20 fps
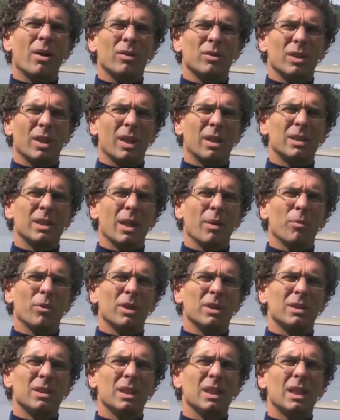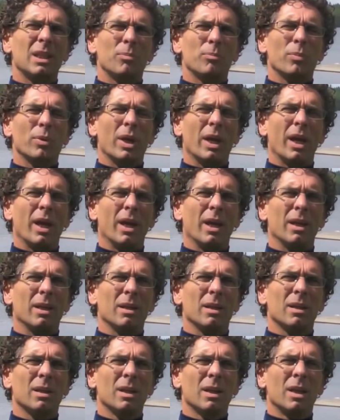I was actually able to sleep,
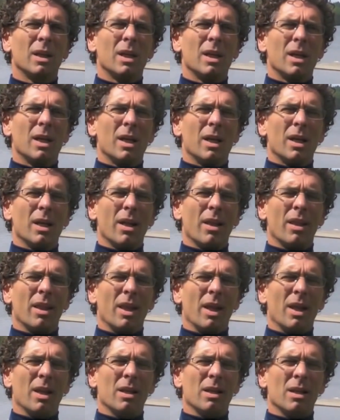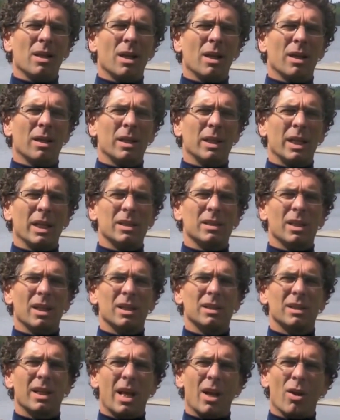and then the next day I
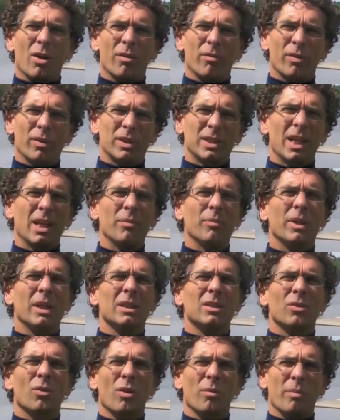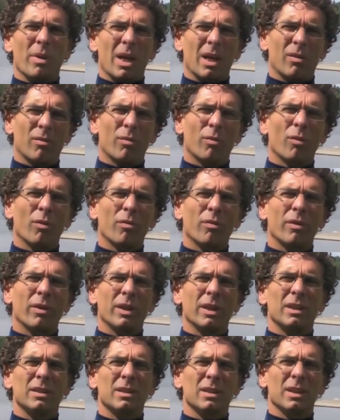sat on it for 10 minutes, going back and forth
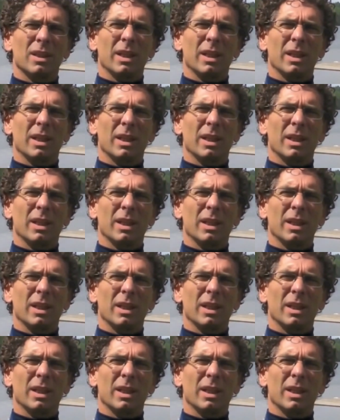very easily.